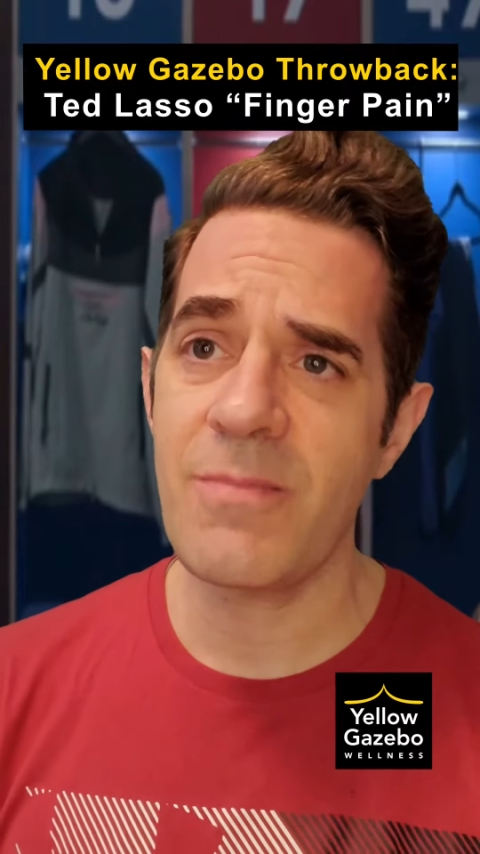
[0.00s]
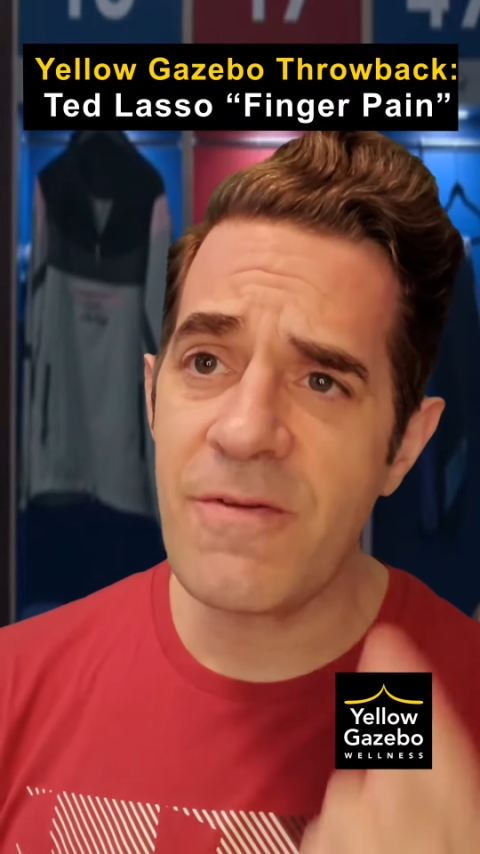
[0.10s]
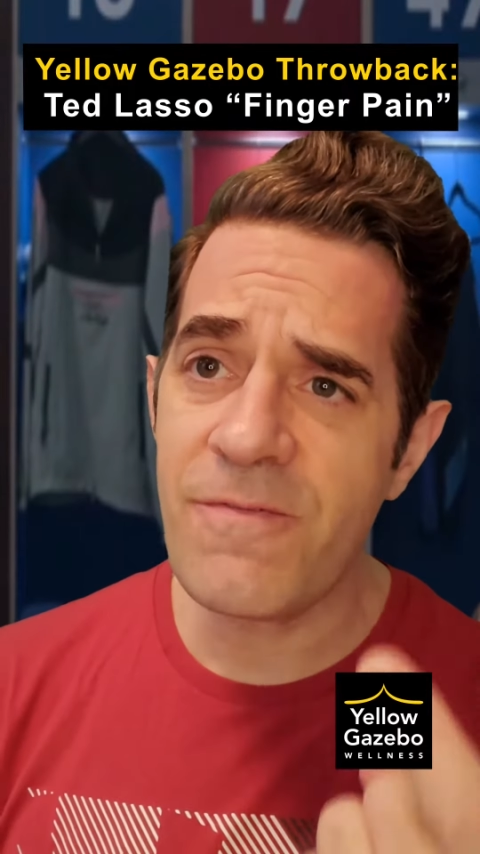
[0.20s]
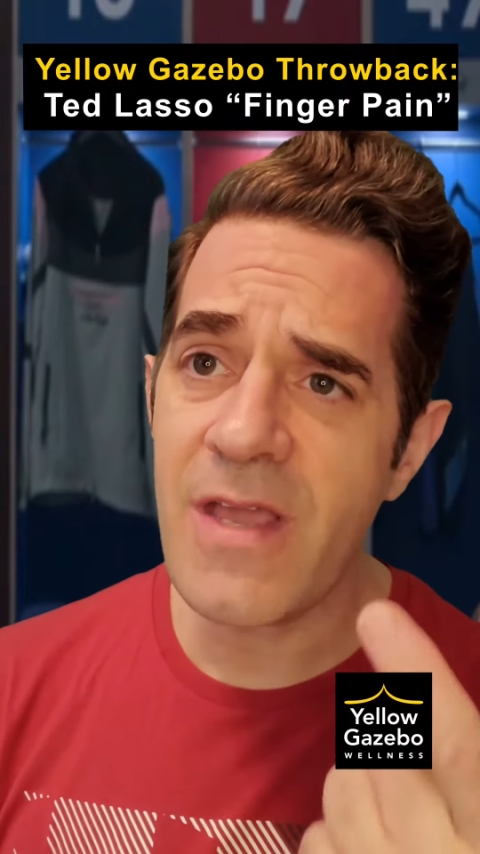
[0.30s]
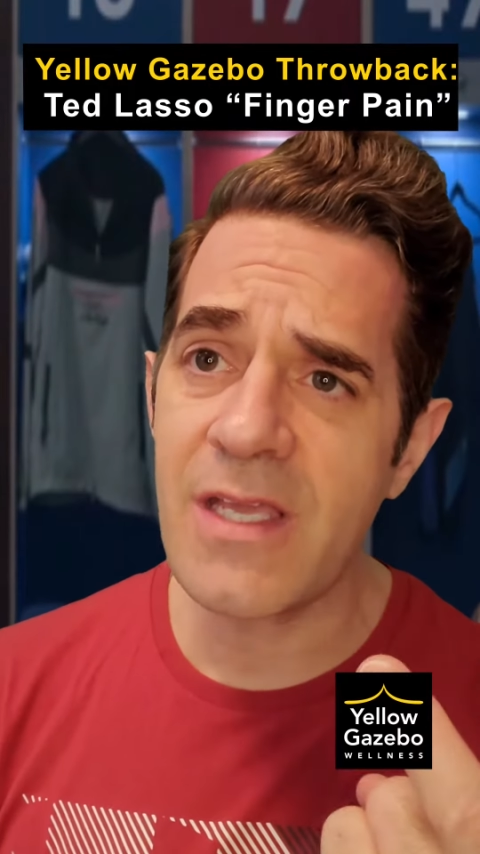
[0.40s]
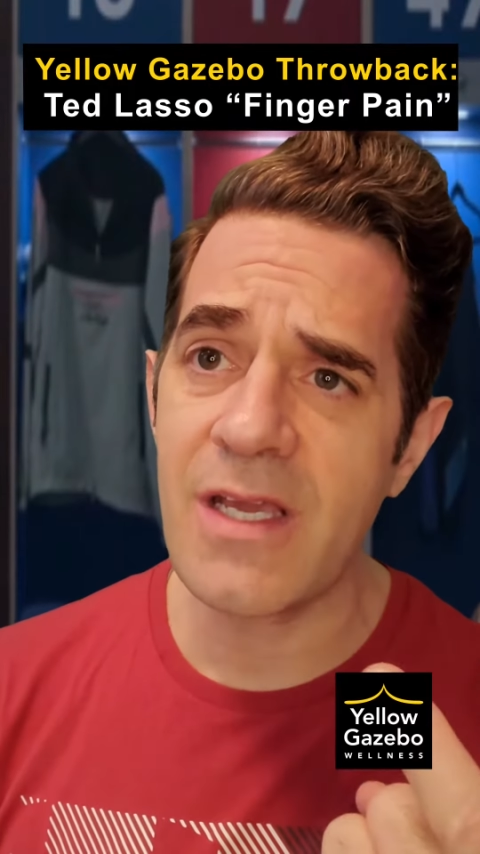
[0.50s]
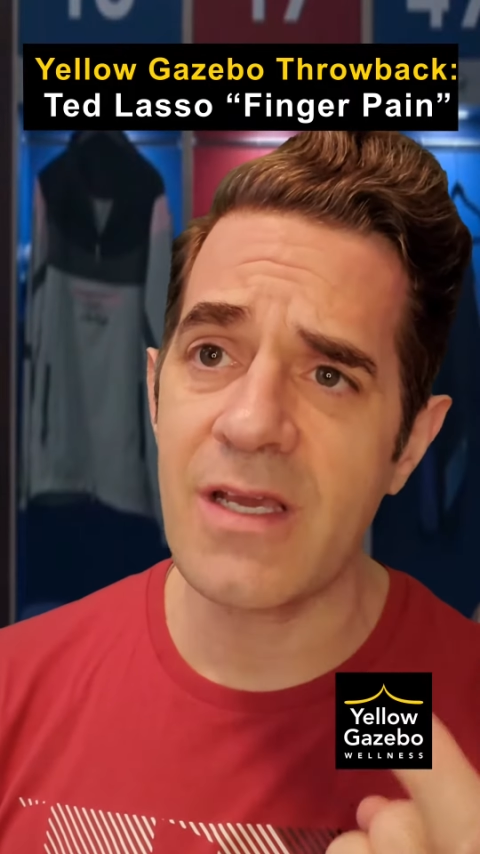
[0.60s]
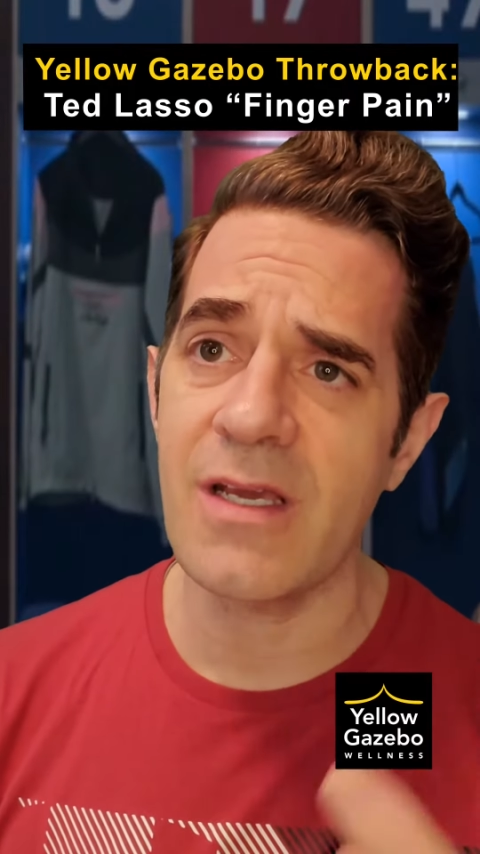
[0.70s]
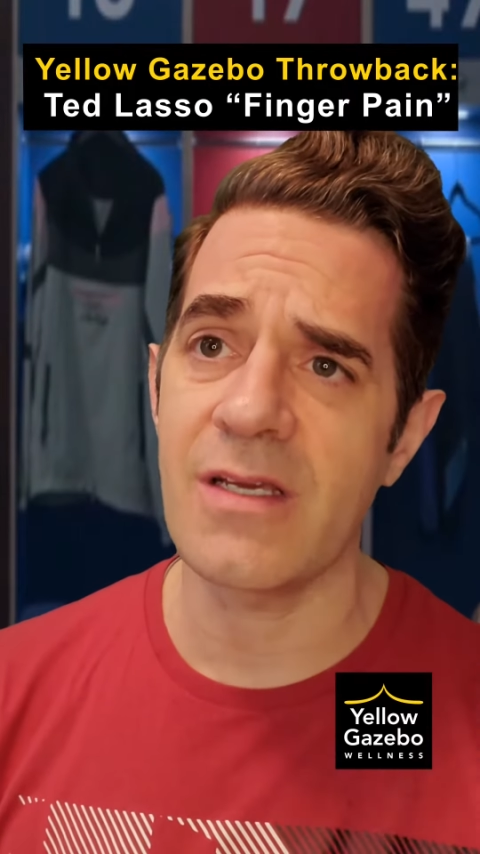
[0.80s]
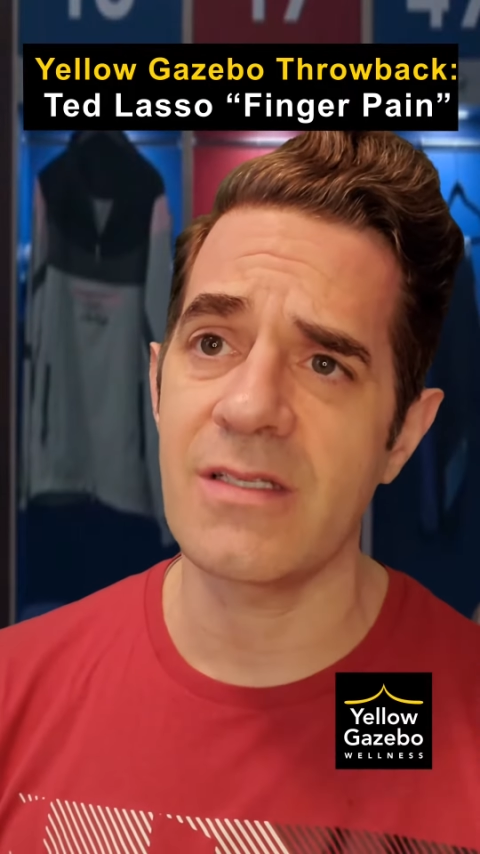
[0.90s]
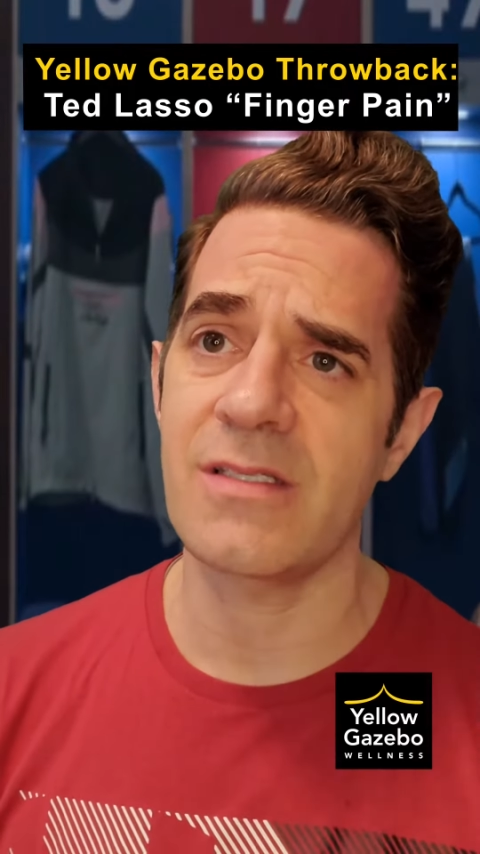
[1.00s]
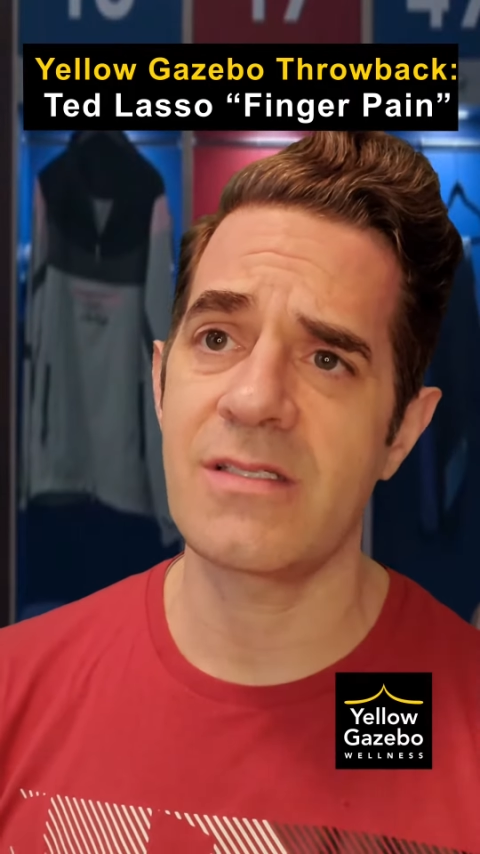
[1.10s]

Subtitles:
Me finger hurts.